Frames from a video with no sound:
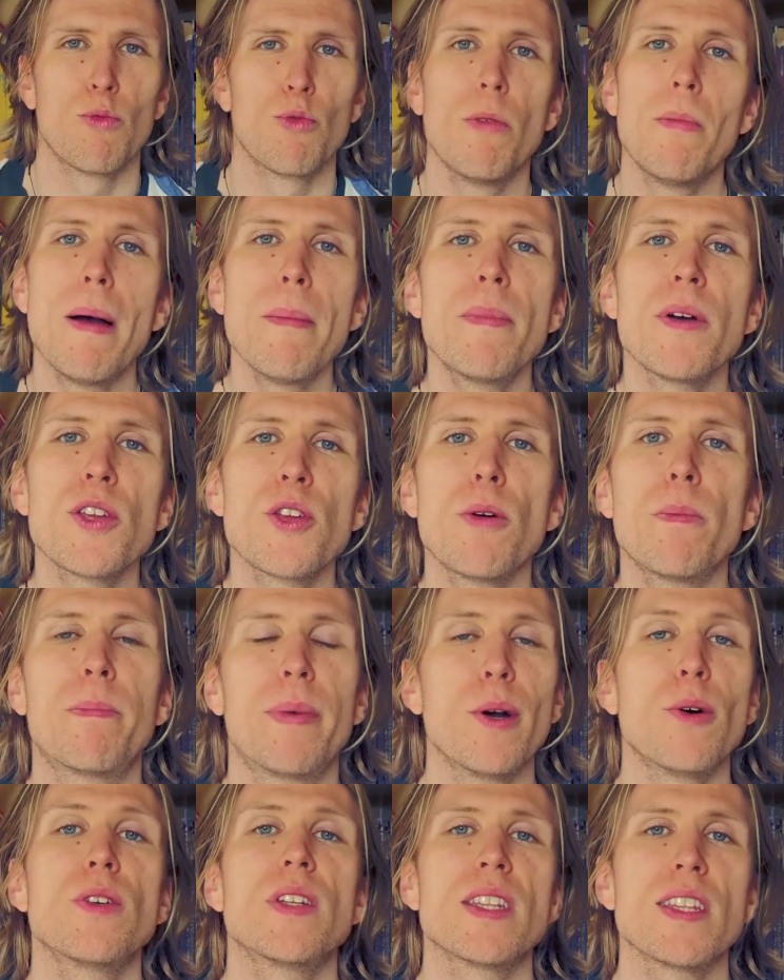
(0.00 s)
Remember, you're
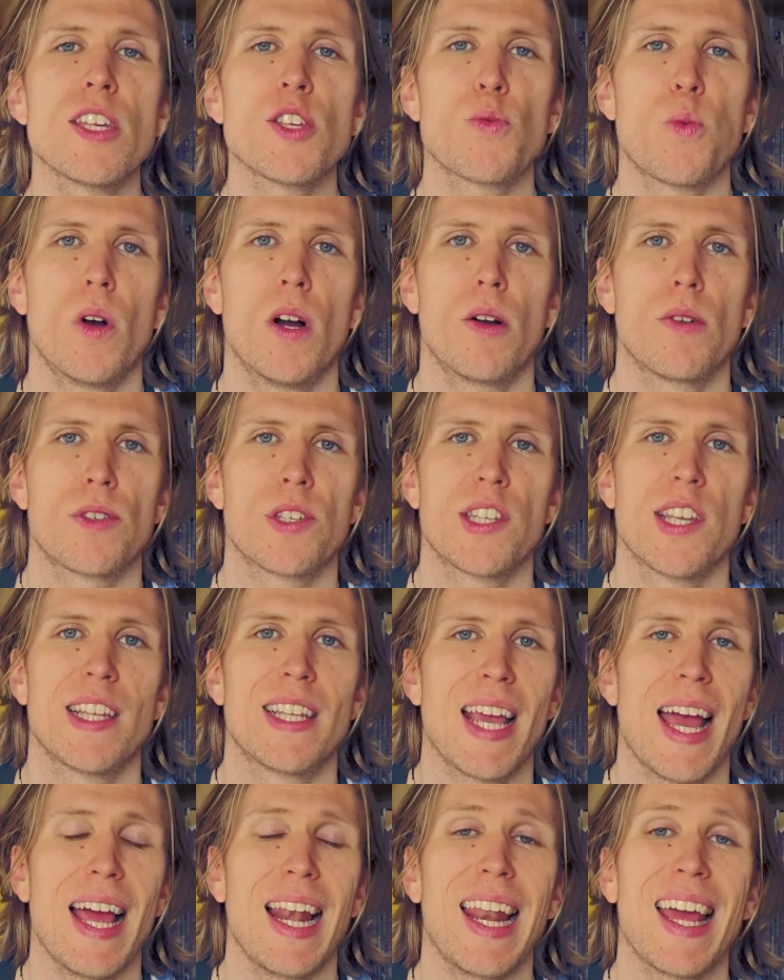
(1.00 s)
building these worlds to
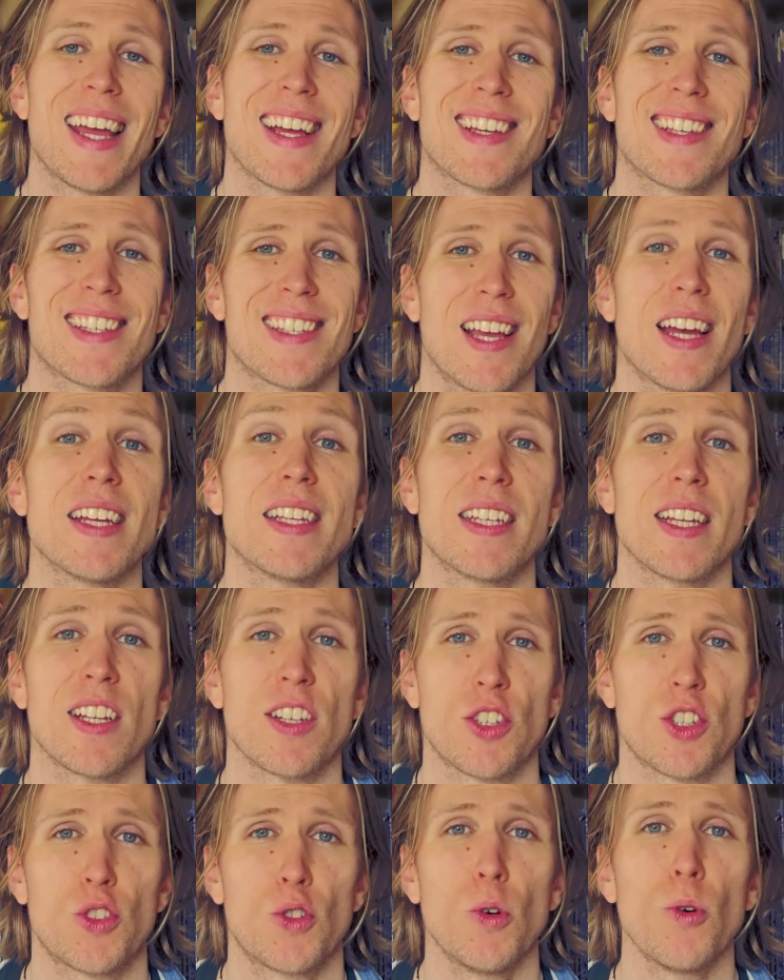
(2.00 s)
tell
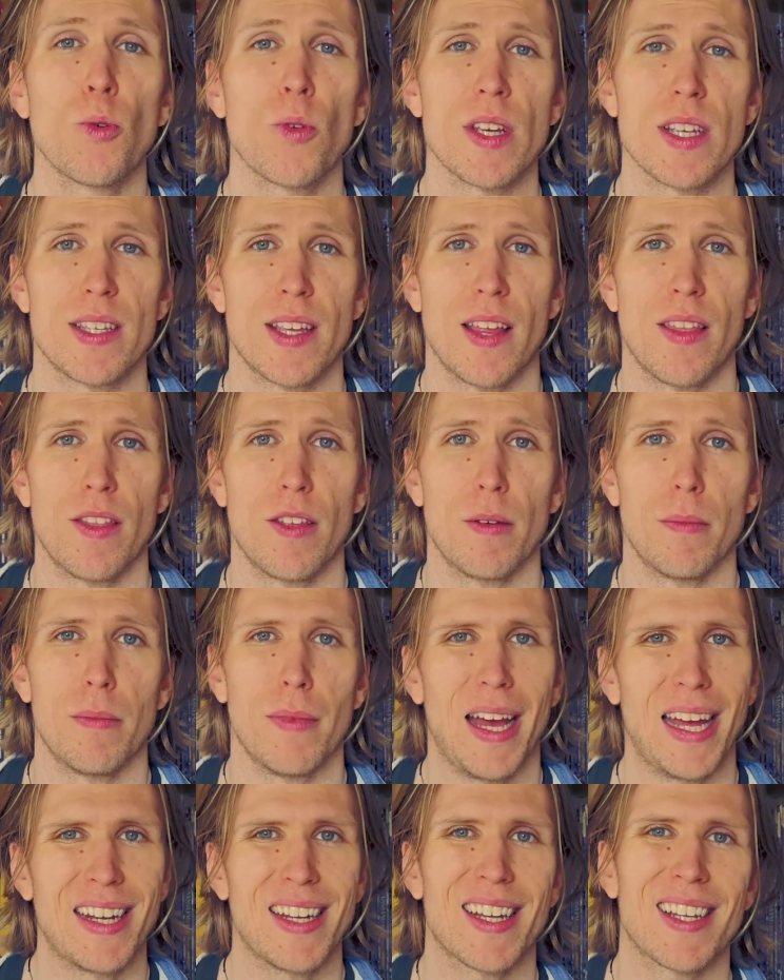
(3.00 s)
exciting stories in
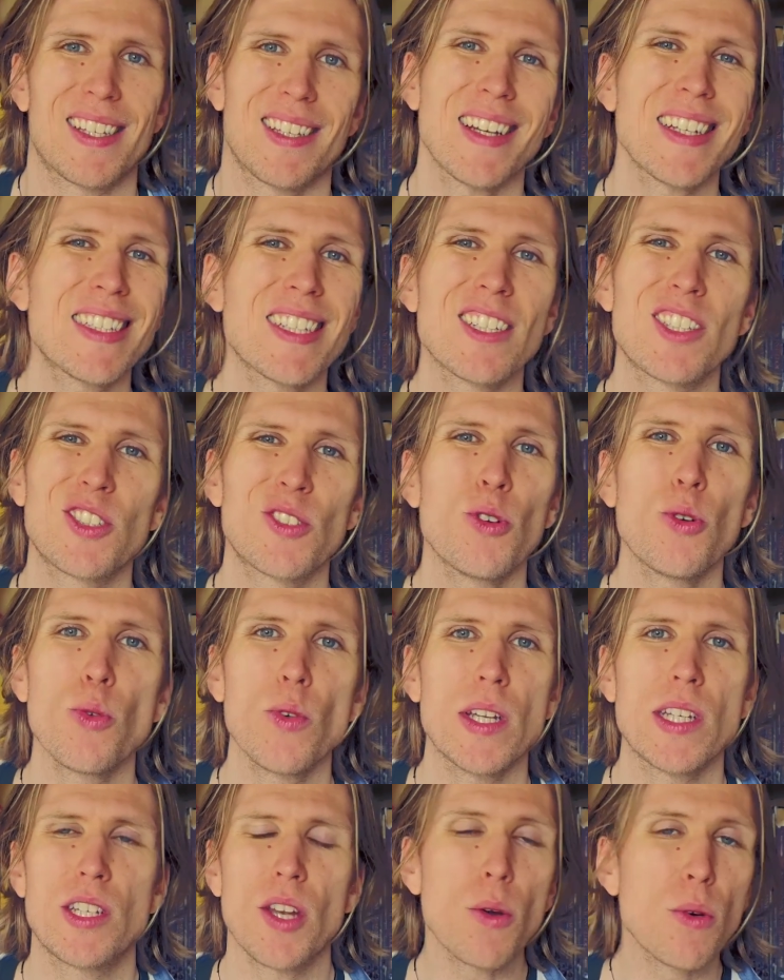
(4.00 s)
them, and exciting
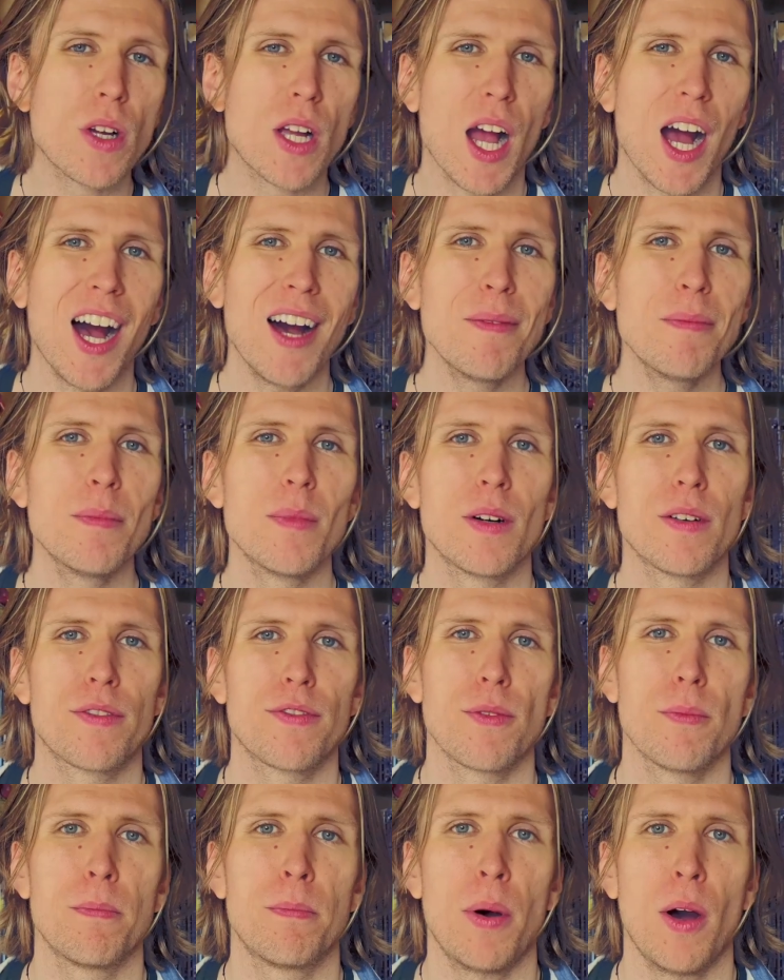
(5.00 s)
stories don't come
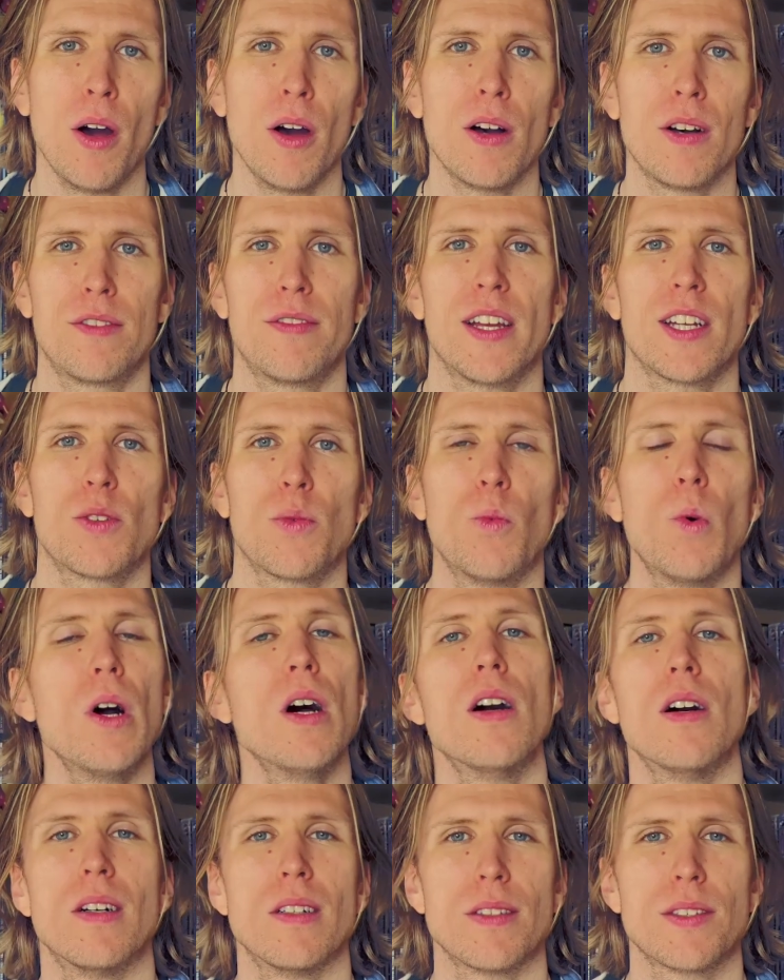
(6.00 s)
from perfect
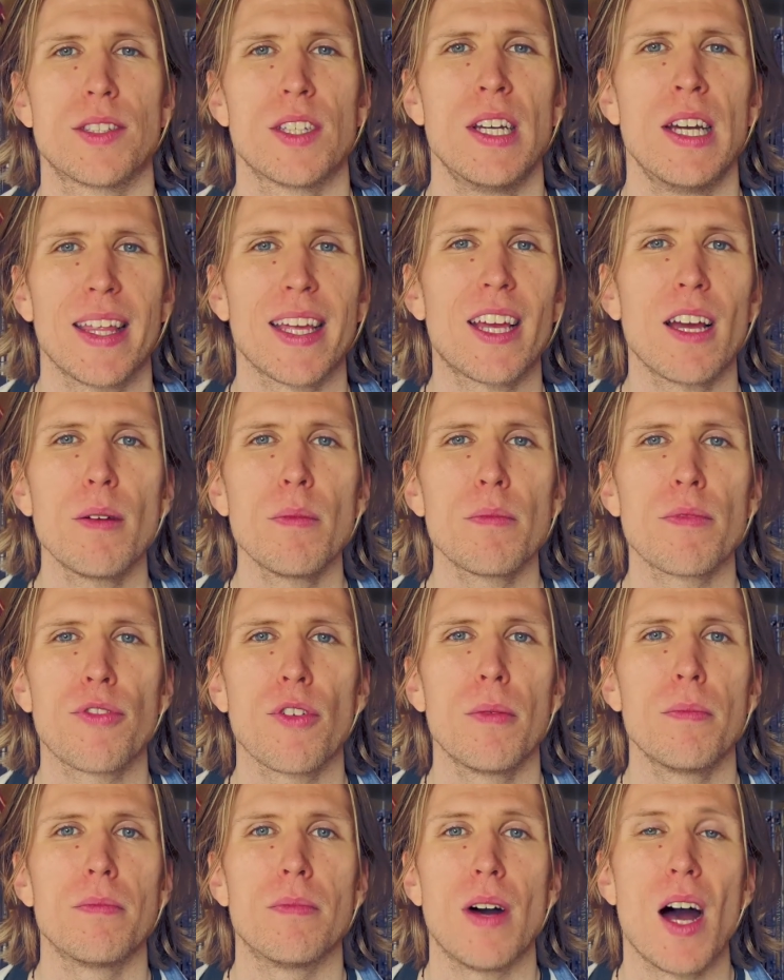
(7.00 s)
worlds. They come from